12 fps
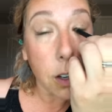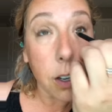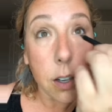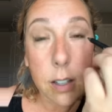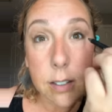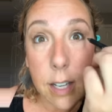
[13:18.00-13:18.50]

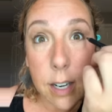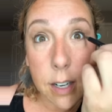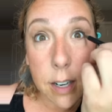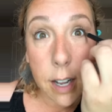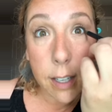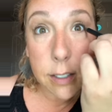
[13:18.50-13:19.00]
Because then it
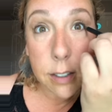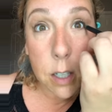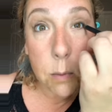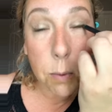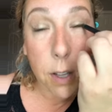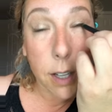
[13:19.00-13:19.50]
nicely
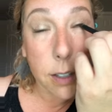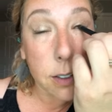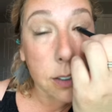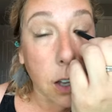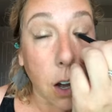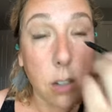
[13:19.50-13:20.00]

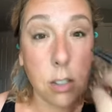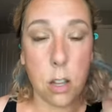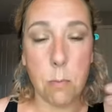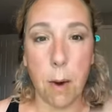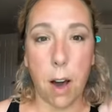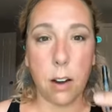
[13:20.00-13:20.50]
blends onto the
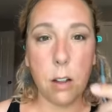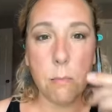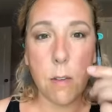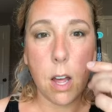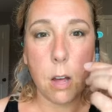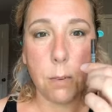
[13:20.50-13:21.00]
bottom.
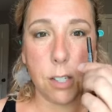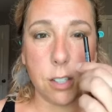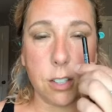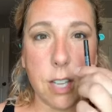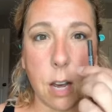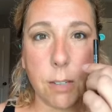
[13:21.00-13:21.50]
But do you
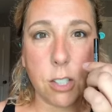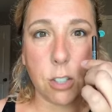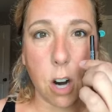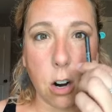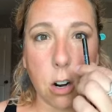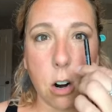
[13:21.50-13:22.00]
see how much
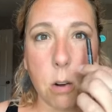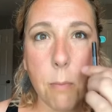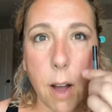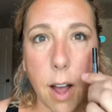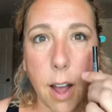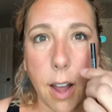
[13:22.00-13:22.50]
darker
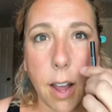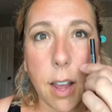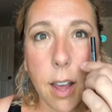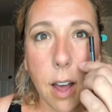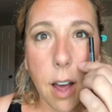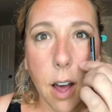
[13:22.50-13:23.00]

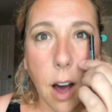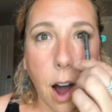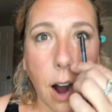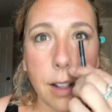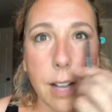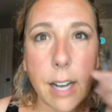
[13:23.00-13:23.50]
my
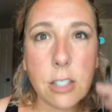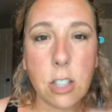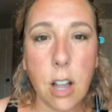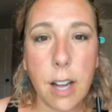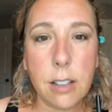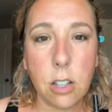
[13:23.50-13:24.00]
eyelash
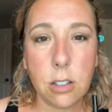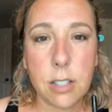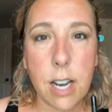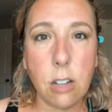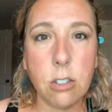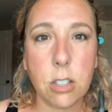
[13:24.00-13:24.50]
line looks
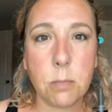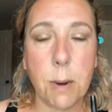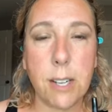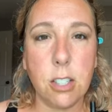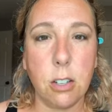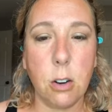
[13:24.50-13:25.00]
now just by
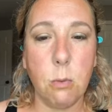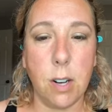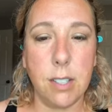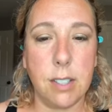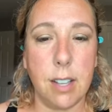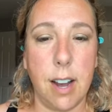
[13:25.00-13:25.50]
doing
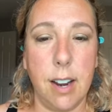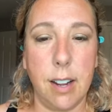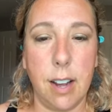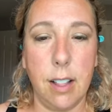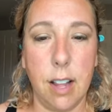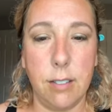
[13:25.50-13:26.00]
one side?
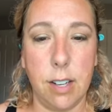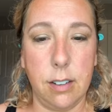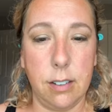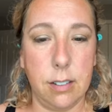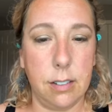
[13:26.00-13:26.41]
I love it.